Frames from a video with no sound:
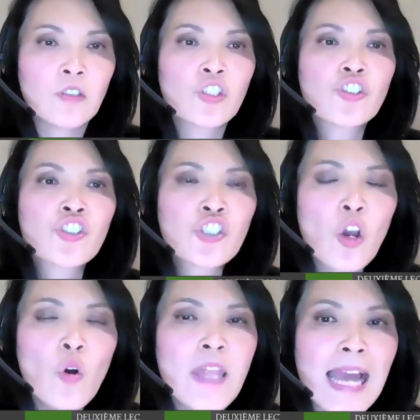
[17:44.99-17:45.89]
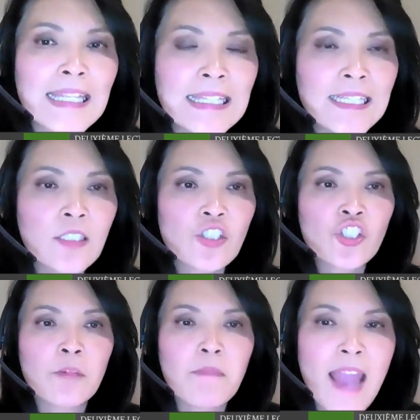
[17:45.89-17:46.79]
to show that
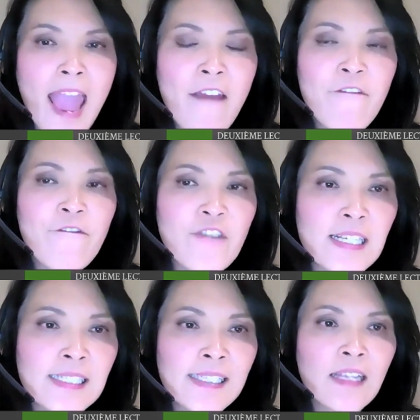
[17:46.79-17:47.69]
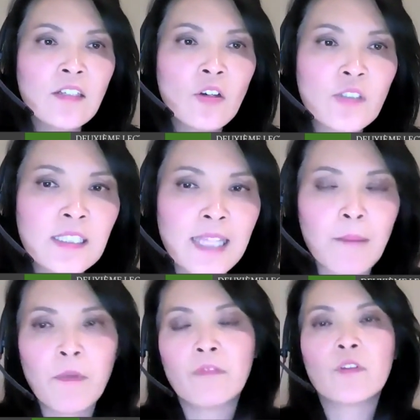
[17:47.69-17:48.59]
leadership every single
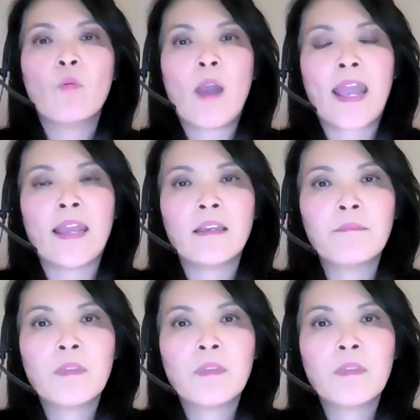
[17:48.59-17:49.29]
step of the way.